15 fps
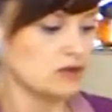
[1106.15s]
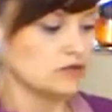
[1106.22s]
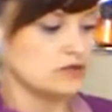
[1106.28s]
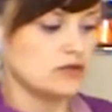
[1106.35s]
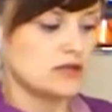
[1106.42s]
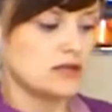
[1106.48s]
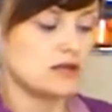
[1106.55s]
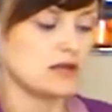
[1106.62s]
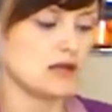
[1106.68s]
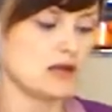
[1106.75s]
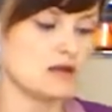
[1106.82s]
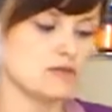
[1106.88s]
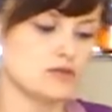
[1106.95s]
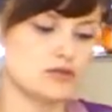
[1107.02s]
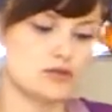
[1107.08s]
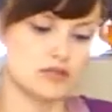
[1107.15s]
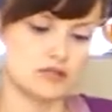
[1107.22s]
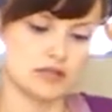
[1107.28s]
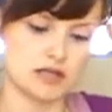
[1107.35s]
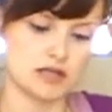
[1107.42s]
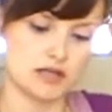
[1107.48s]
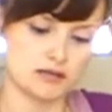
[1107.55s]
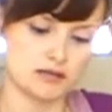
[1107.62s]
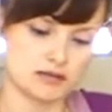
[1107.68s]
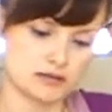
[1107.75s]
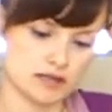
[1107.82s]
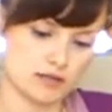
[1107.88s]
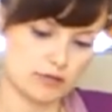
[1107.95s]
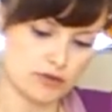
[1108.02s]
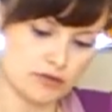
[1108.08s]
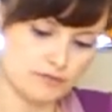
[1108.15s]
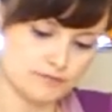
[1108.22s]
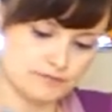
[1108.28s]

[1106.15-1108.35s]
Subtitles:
So then I would just take the stapler,